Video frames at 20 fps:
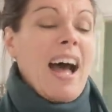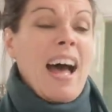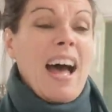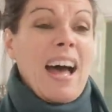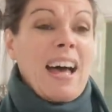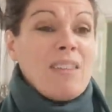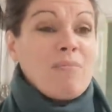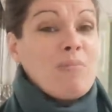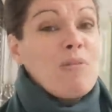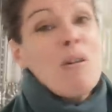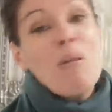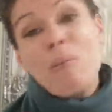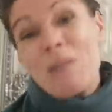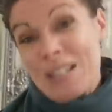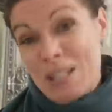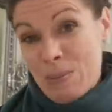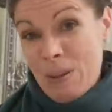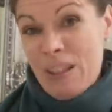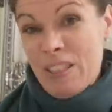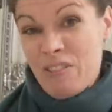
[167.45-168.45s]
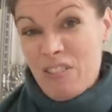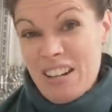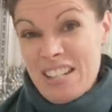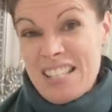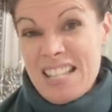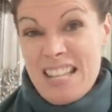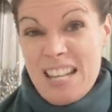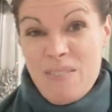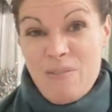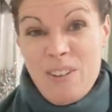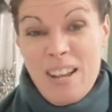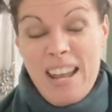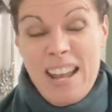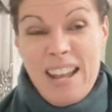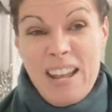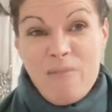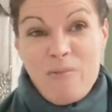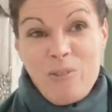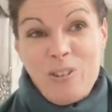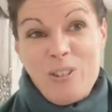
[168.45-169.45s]
and probably spend the rest of the evening
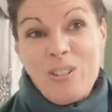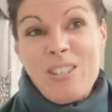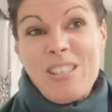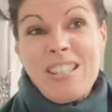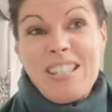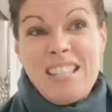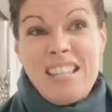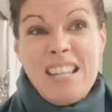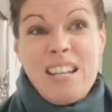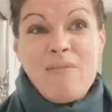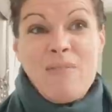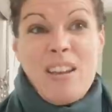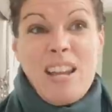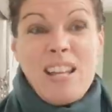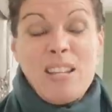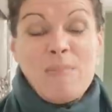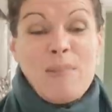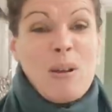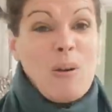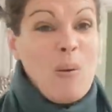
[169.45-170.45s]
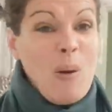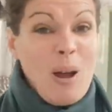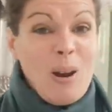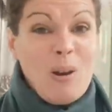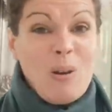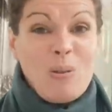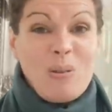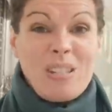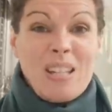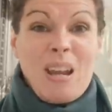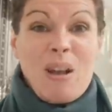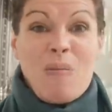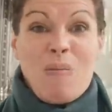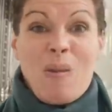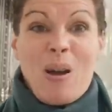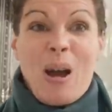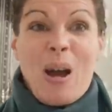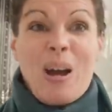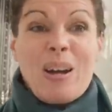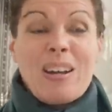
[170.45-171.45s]
in front of the TV. It's been quite a long day at
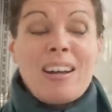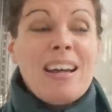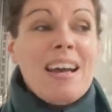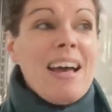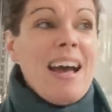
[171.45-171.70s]
work.